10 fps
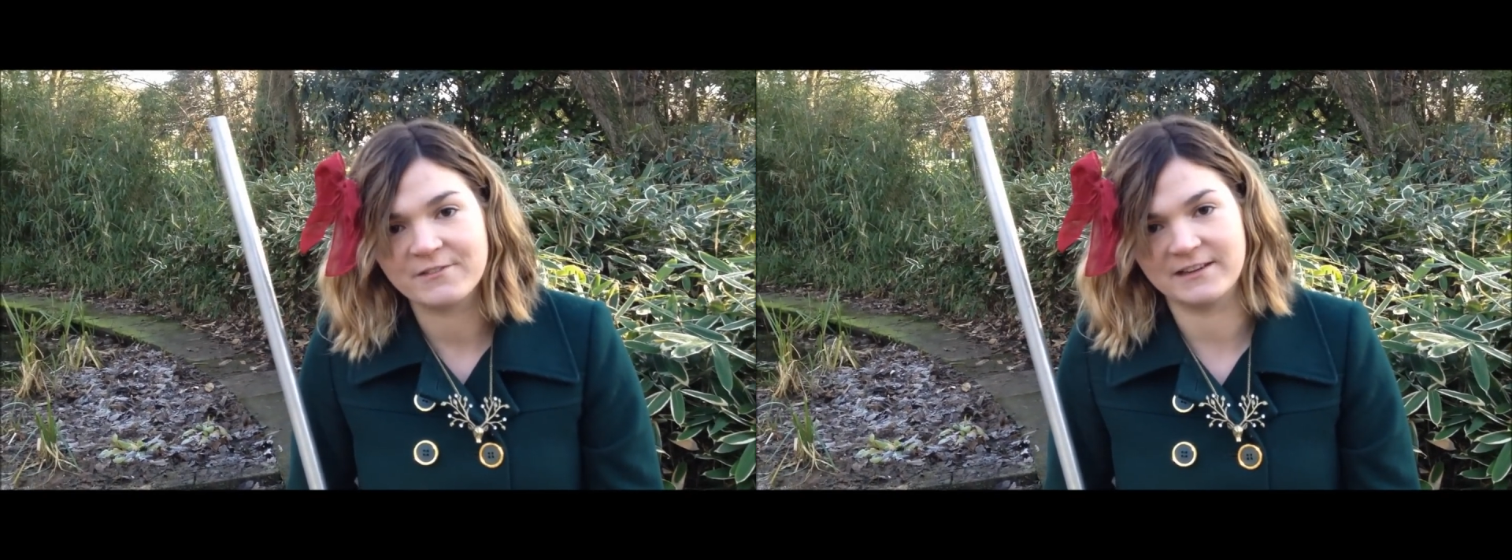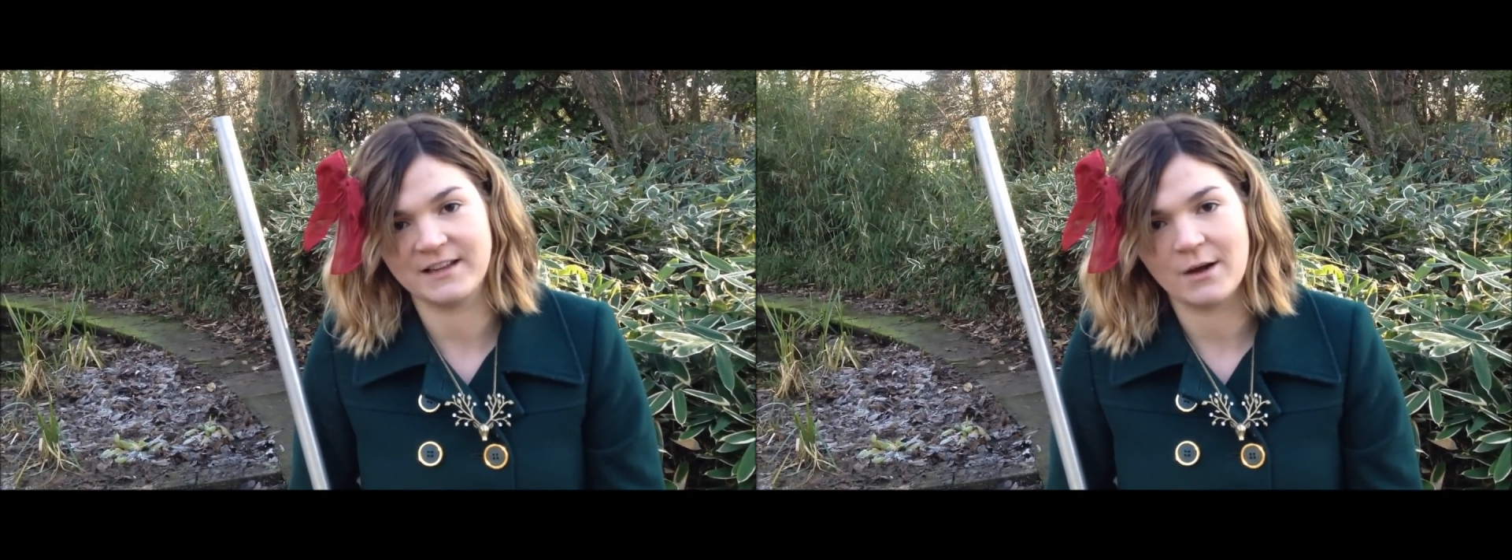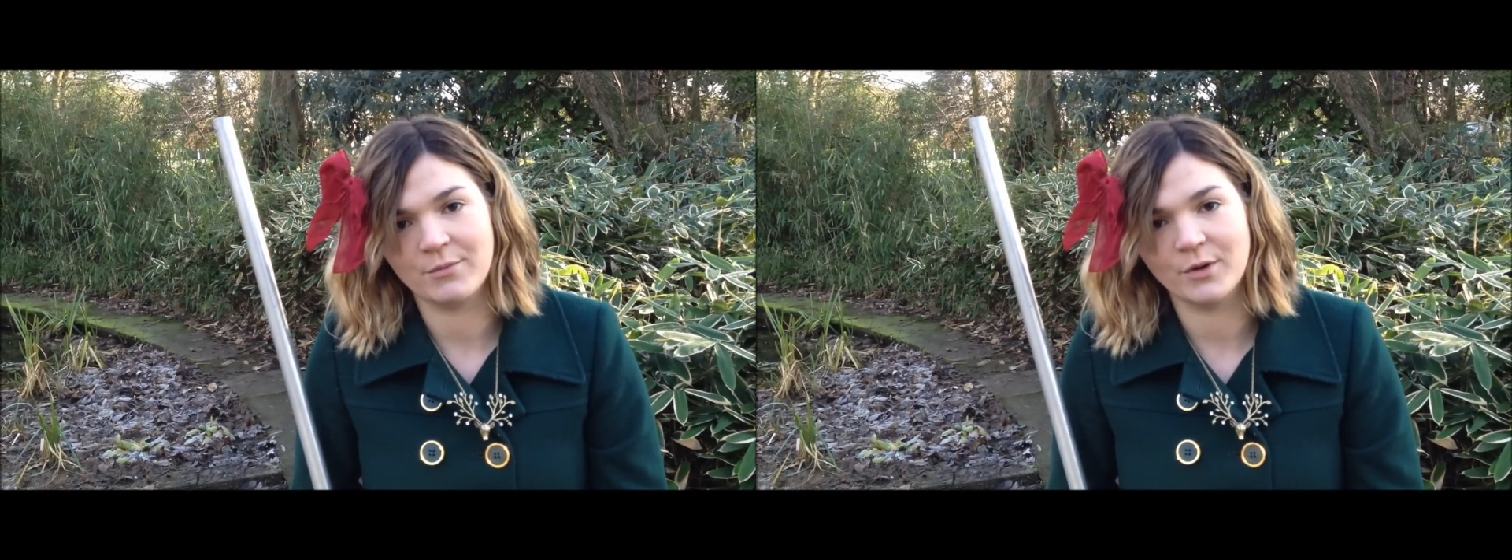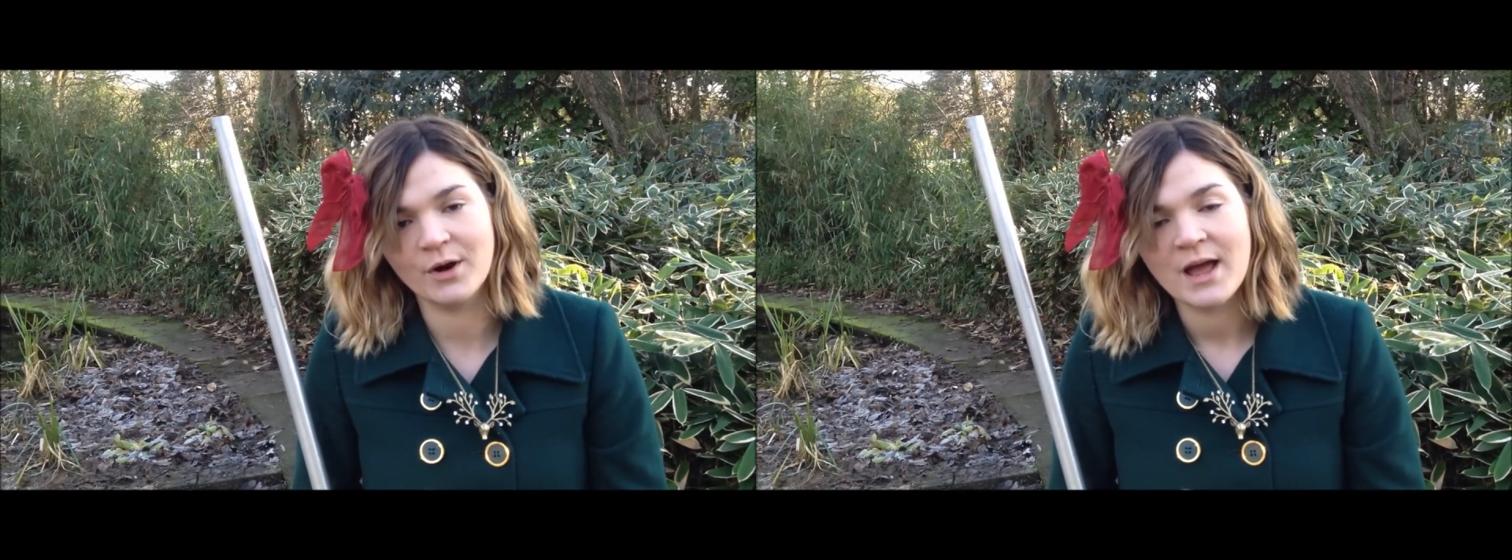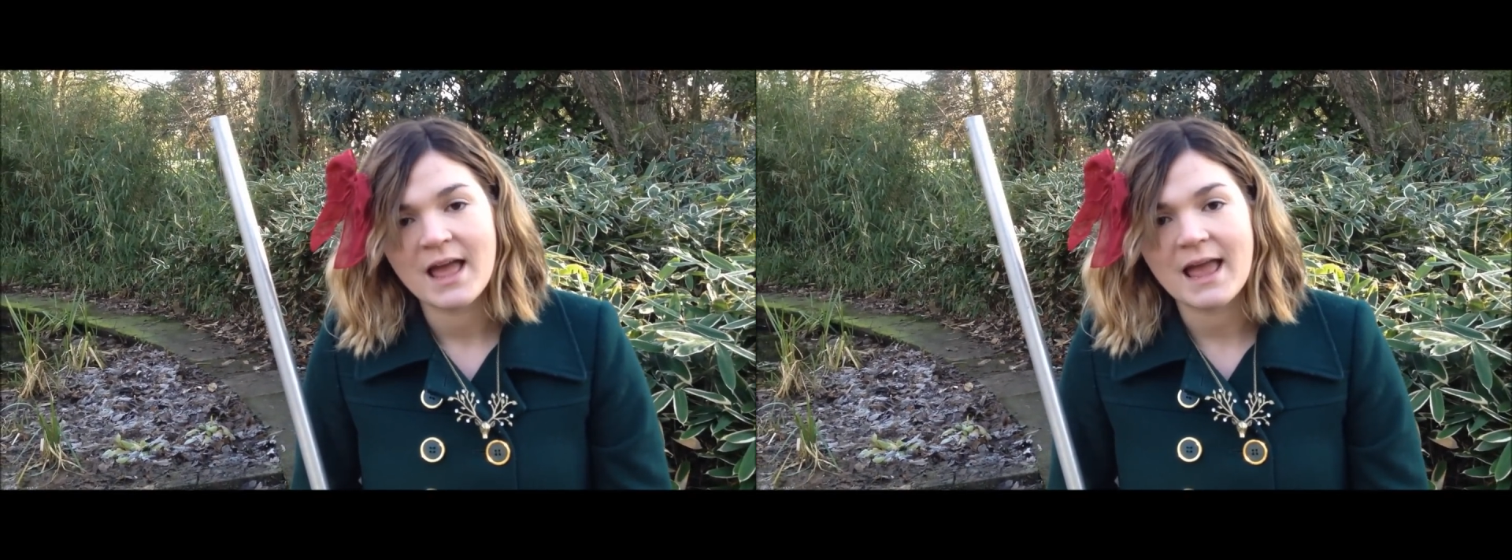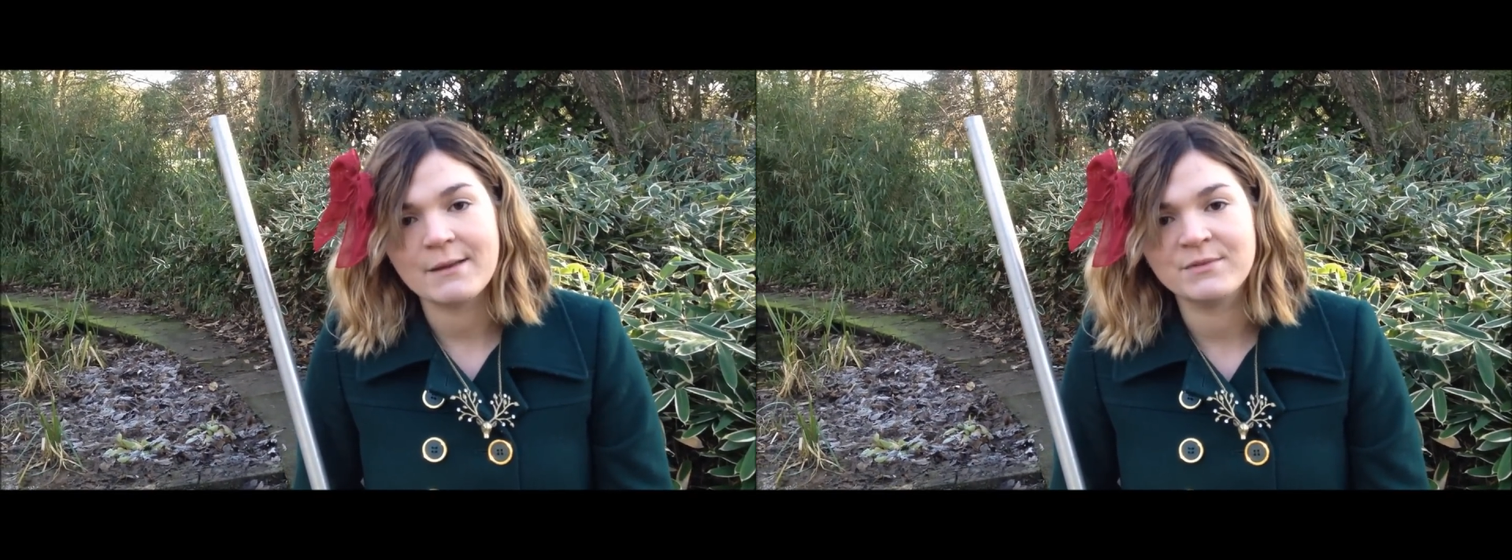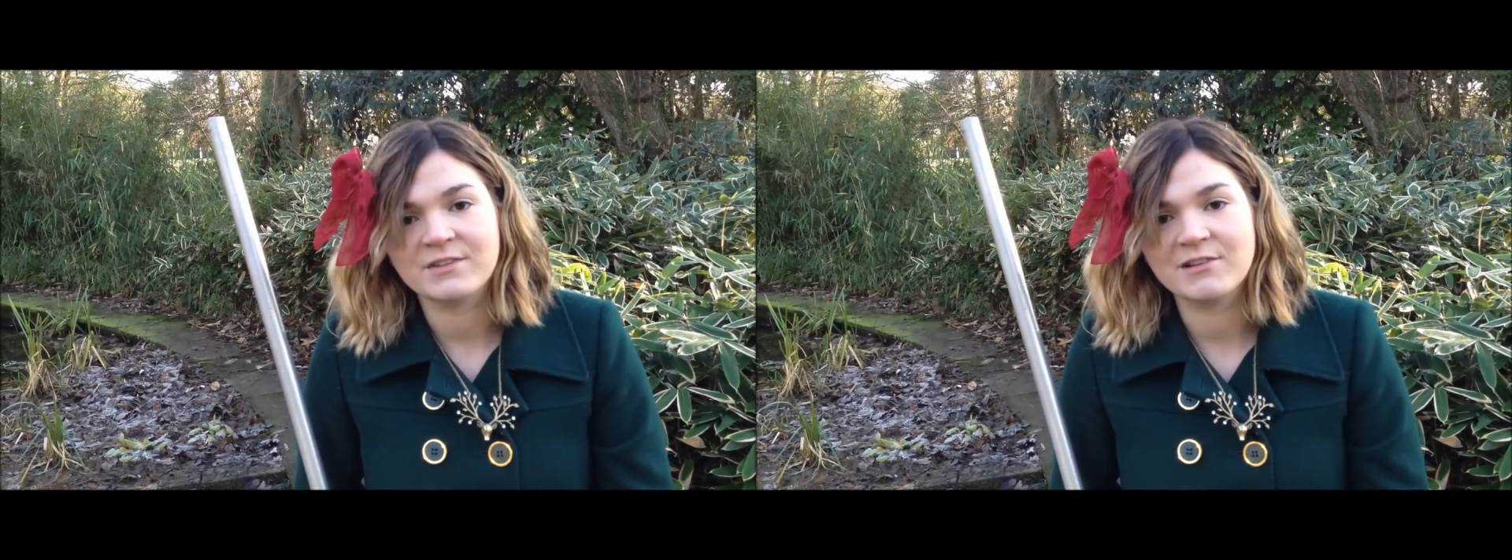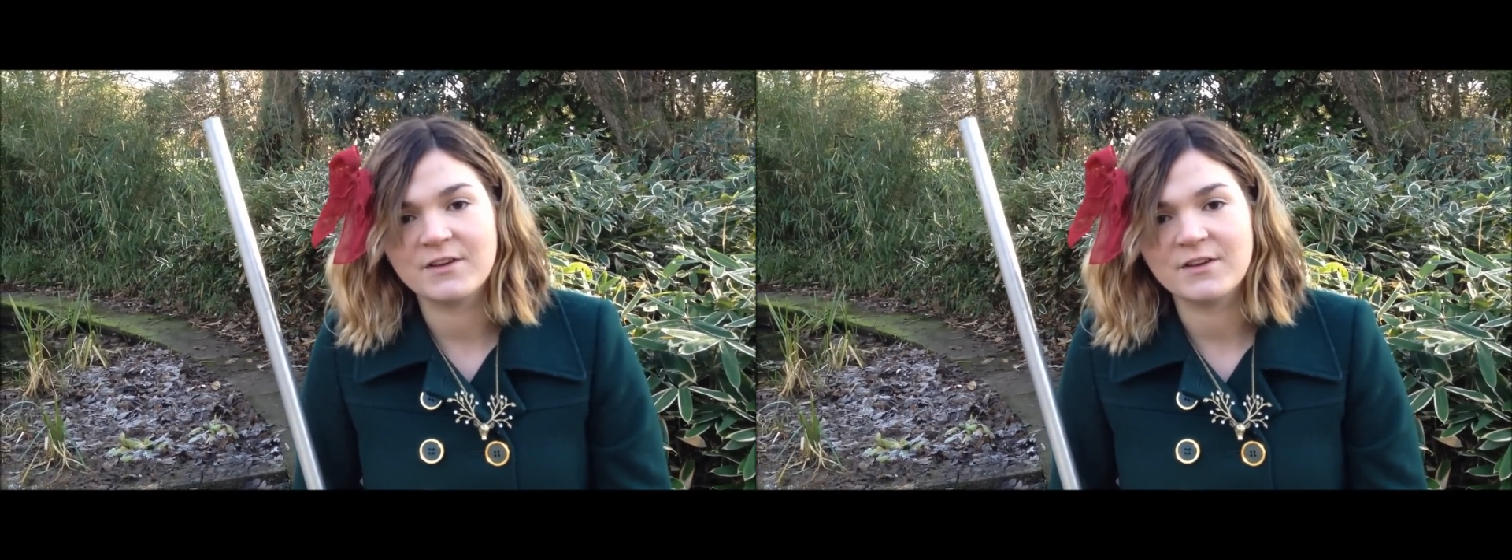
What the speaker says: for example, aims to